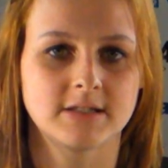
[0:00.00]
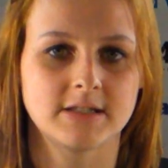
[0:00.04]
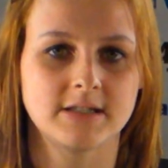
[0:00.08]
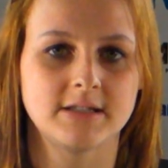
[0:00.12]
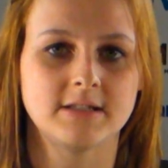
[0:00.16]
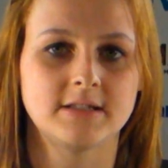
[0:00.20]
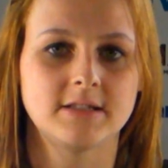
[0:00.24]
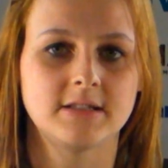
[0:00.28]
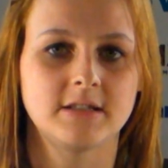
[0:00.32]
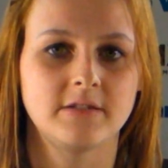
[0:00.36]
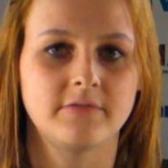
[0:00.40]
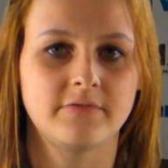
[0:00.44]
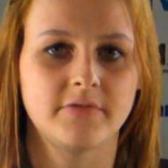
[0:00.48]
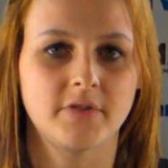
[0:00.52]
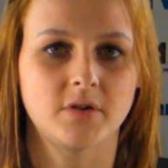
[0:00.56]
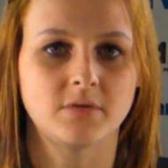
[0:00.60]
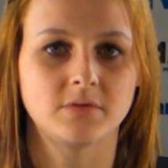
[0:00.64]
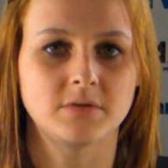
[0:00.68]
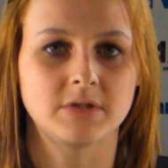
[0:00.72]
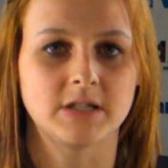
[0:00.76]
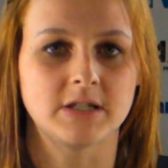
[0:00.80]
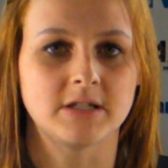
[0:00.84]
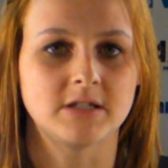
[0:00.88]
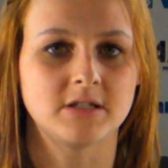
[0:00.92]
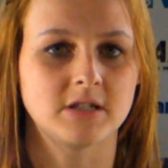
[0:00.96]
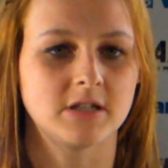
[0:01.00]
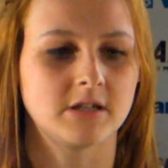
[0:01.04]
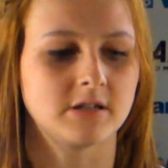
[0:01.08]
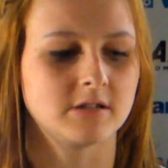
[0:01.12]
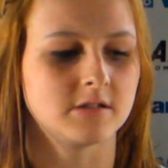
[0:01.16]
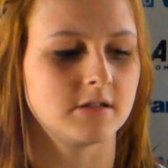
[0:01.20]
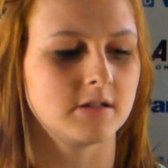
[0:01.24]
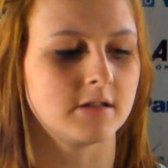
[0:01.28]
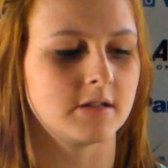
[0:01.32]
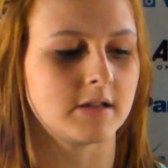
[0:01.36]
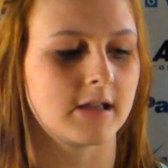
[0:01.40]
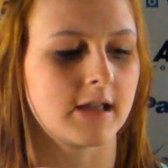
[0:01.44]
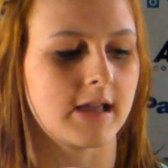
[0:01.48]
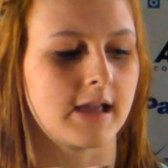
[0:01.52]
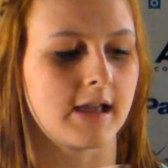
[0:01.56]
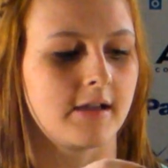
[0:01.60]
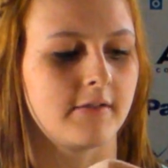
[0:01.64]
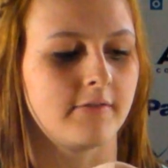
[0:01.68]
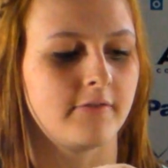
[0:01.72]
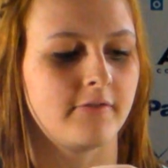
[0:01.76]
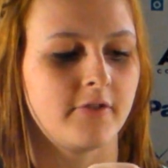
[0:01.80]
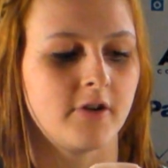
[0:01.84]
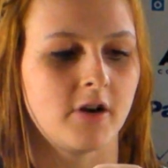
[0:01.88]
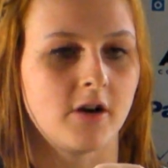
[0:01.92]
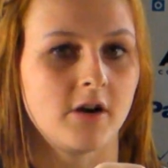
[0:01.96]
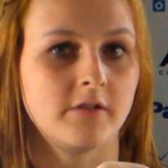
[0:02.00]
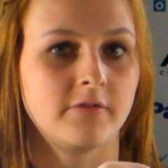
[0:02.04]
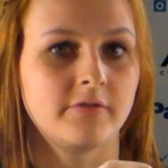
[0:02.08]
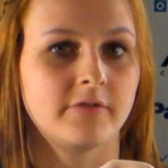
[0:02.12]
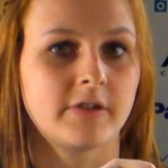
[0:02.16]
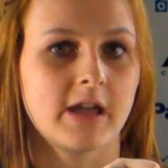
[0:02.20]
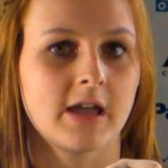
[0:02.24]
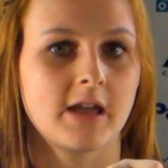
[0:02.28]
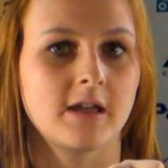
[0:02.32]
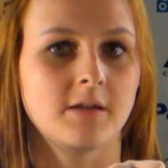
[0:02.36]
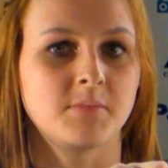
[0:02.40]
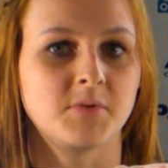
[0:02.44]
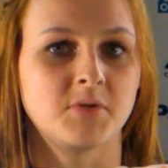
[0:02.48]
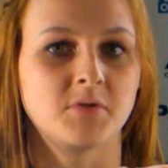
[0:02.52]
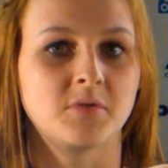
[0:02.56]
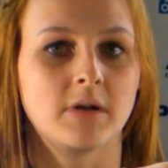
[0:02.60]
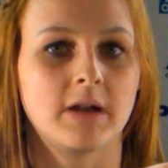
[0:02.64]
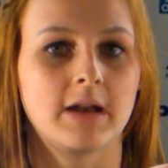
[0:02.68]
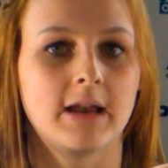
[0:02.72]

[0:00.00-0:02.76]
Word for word: D C voltage into the Cat five cable,